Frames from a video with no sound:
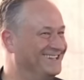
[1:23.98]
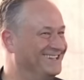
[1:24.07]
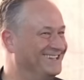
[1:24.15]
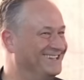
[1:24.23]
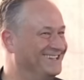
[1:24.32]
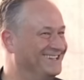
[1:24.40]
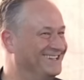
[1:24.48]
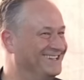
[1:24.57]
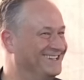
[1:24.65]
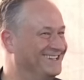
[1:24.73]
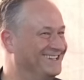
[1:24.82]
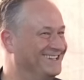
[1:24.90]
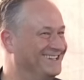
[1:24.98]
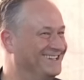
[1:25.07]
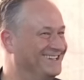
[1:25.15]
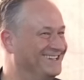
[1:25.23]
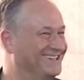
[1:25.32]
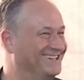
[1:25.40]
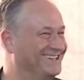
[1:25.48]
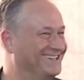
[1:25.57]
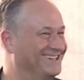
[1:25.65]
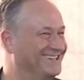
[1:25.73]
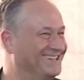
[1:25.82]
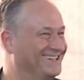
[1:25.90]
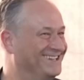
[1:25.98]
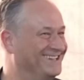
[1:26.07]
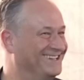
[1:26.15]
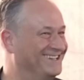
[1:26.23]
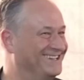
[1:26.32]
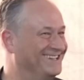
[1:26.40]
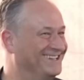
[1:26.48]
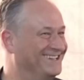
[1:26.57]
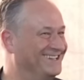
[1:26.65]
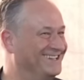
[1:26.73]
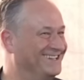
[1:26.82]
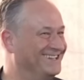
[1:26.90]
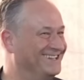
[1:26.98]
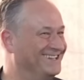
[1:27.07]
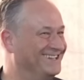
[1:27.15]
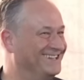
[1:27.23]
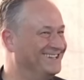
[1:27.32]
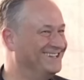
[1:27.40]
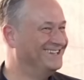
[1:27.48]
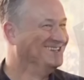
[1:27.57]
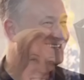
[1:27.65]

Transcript: [no speech]